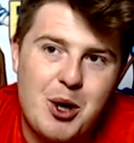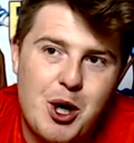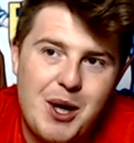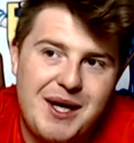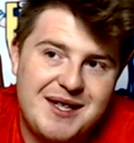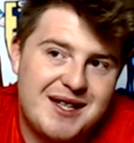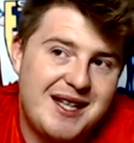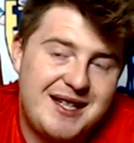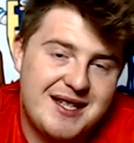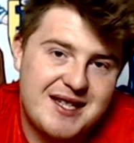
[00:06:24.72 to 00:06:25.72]
But it's
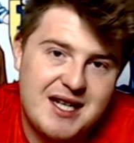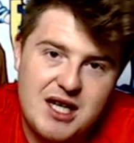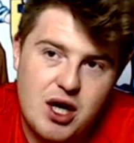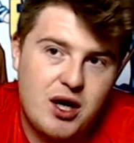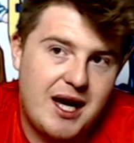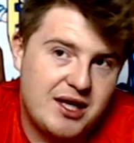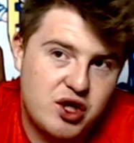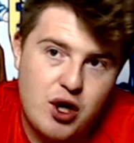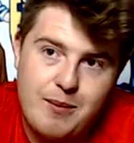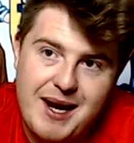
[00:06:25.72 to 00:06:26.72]
clear to see,
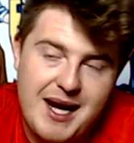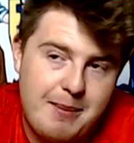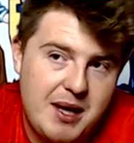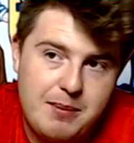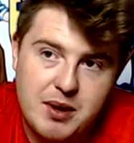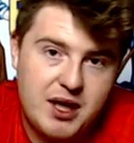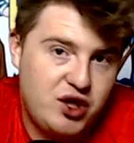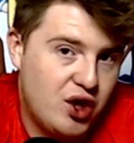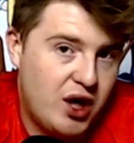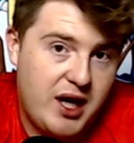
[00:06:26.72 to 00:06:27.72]
so many people
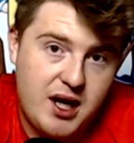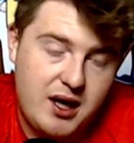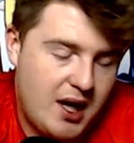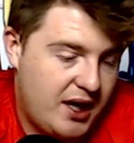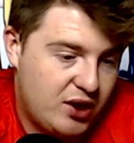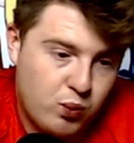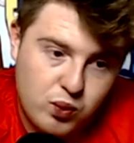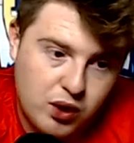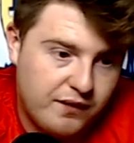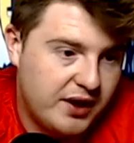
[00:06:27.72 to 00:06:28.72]
enjoy and it's
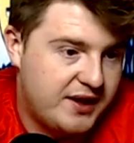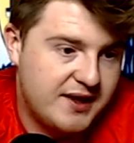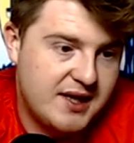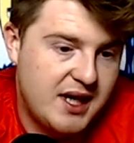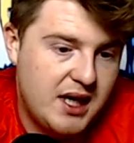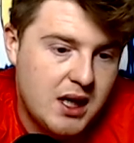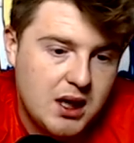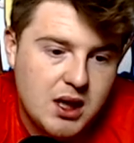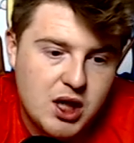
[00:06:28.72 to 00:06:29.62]
lovely to see.